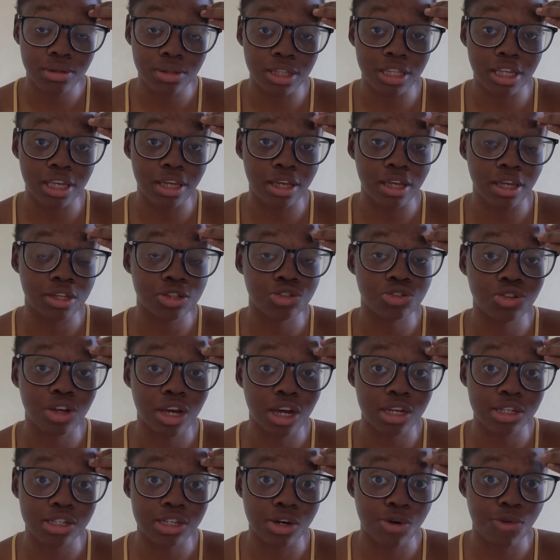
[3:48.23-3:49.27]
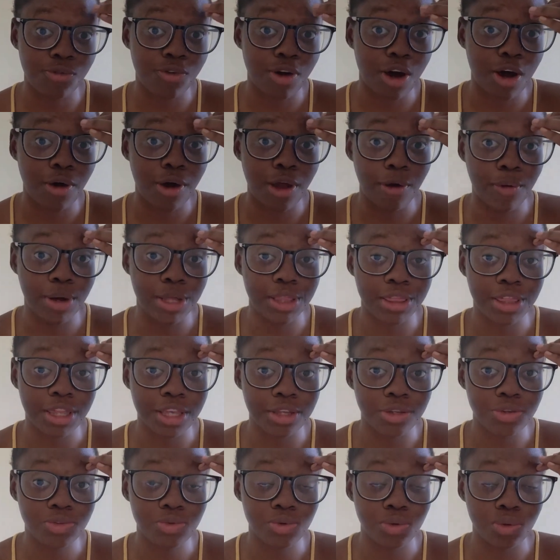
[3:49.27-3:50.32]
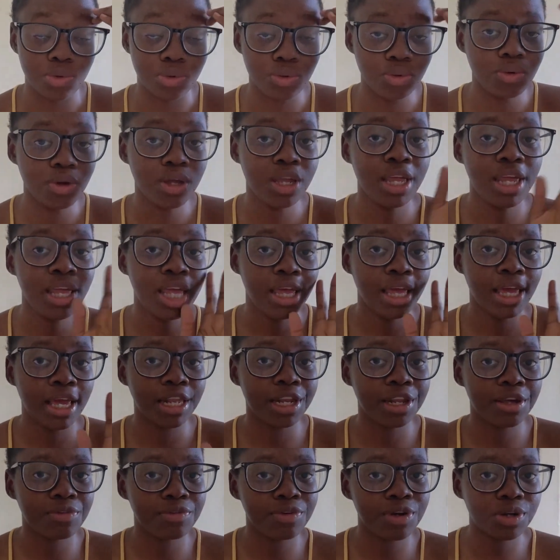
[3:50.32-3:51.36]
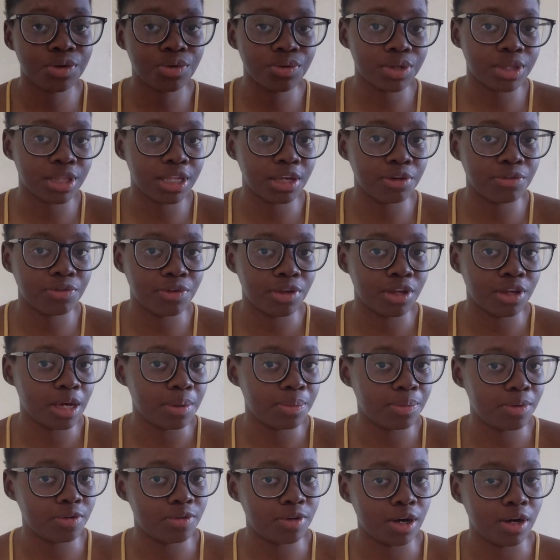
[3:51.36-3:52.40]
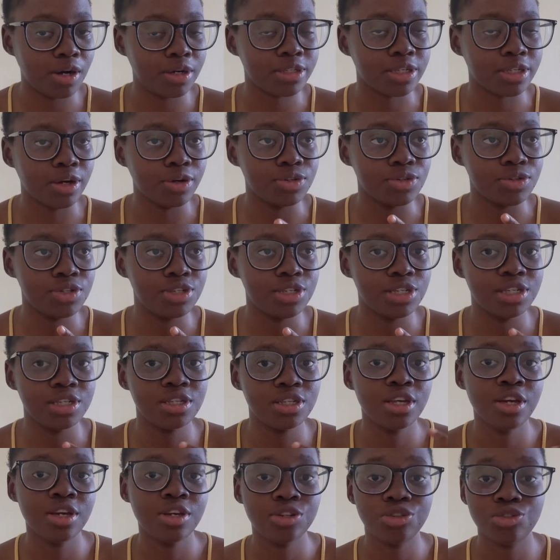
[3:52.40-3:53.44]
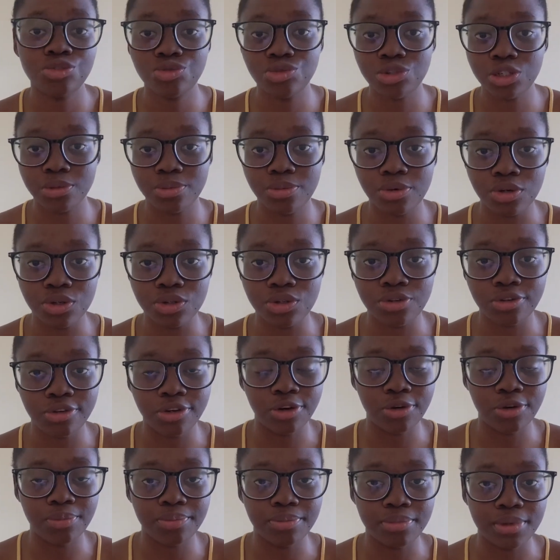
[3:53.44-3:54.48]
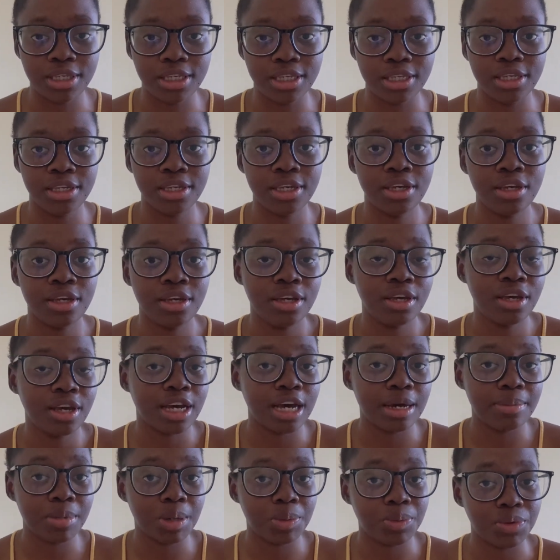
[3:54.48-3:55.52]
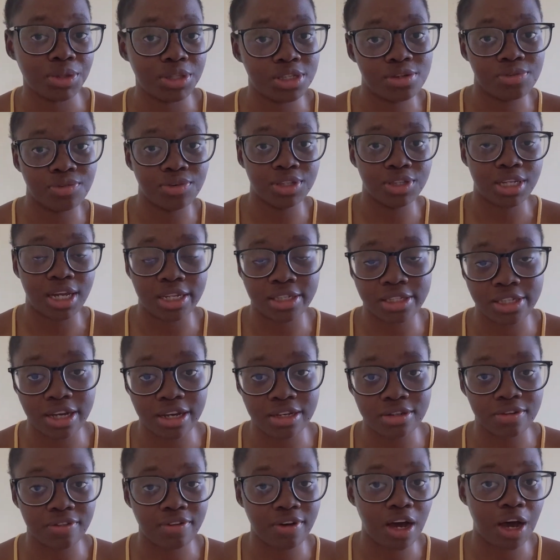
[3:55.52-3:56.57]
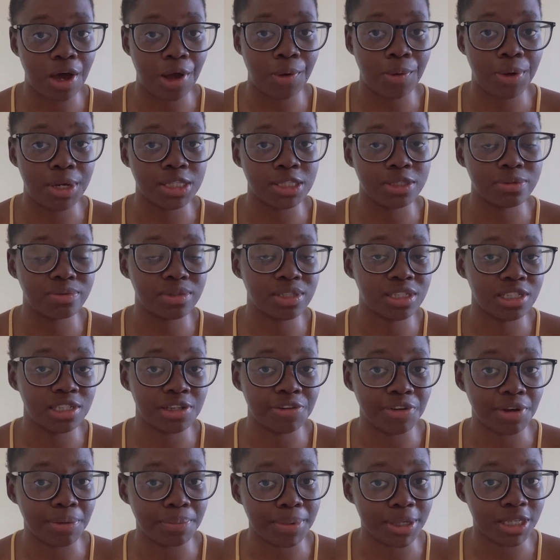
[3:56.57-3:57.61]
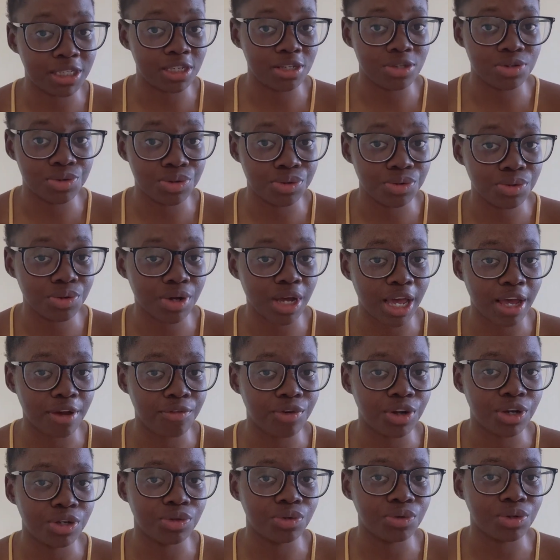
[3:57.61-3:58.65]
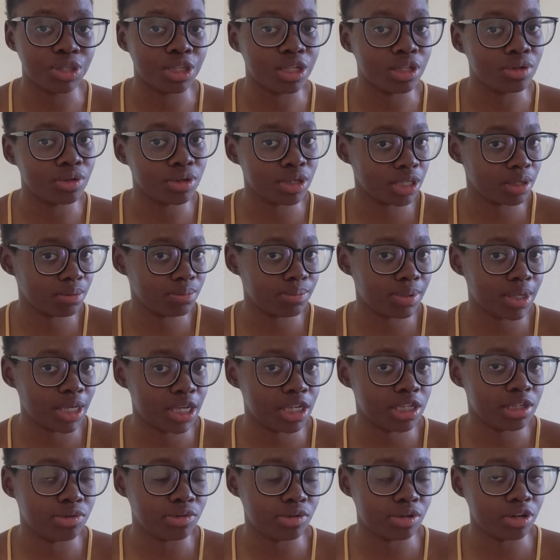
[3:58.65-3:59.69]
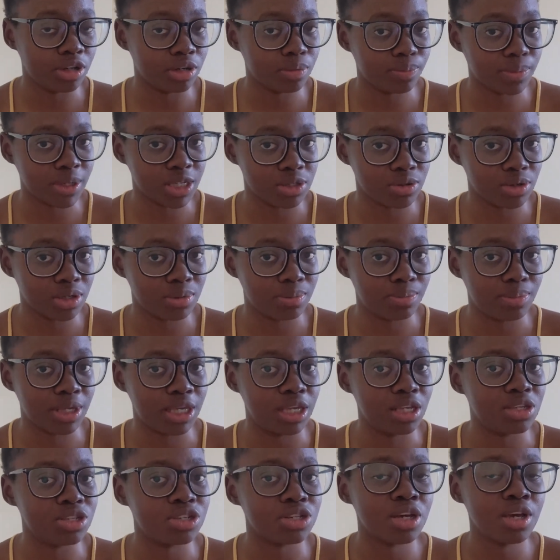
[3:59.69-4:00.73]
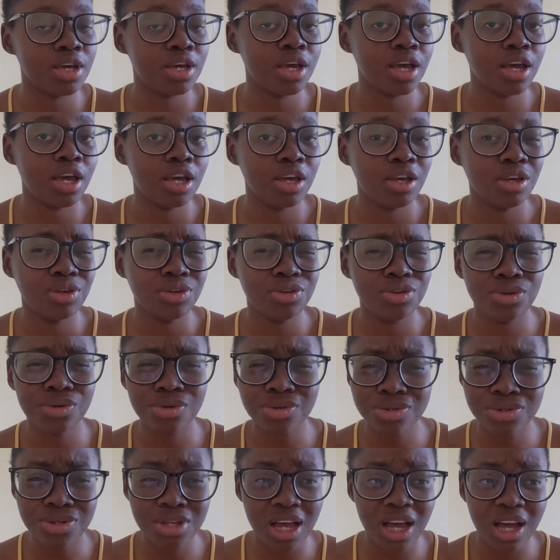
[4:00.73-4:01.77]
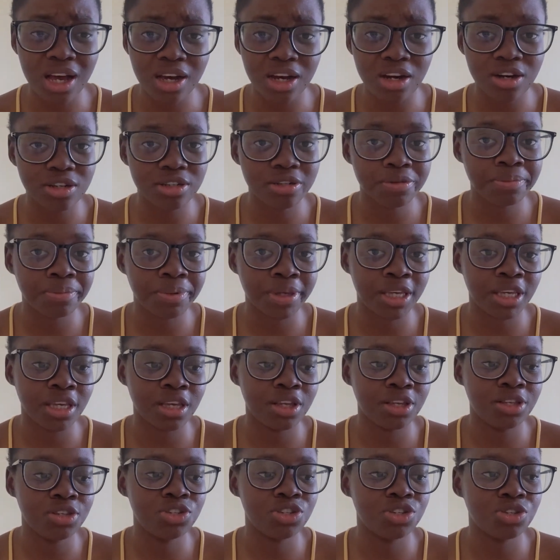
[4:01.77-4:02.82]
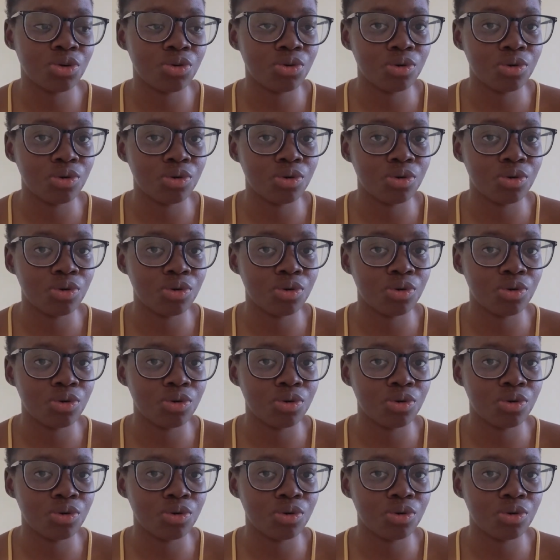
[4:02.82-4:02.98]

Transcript: the structure of how I want things to look, and I worked on that for a couple of hours. I was using Dribble to help me come up with different ideas on how I want different pages to look. I worked on the login page, forgot password page, user account page,